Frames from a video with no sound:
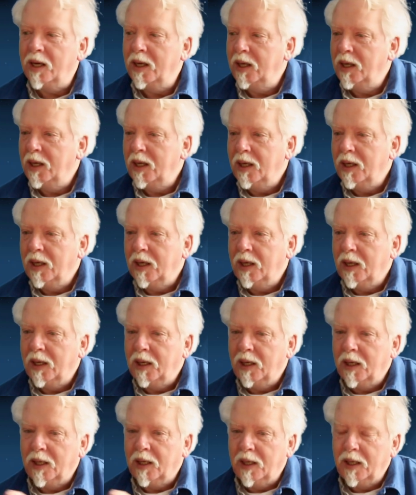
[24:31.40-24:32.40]

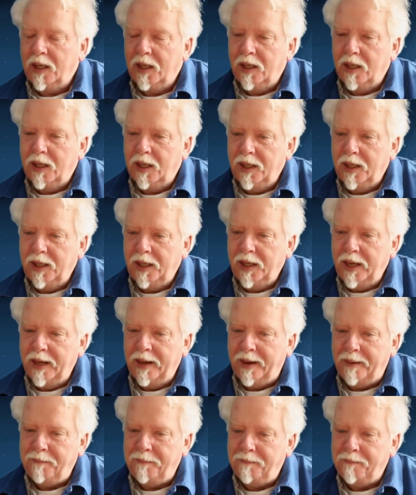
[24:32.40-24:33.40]

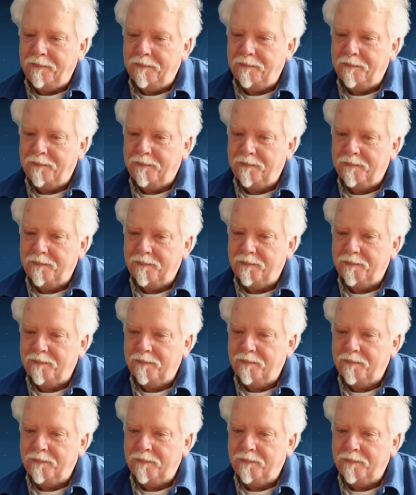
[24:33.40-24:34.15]
This person isn't speaking.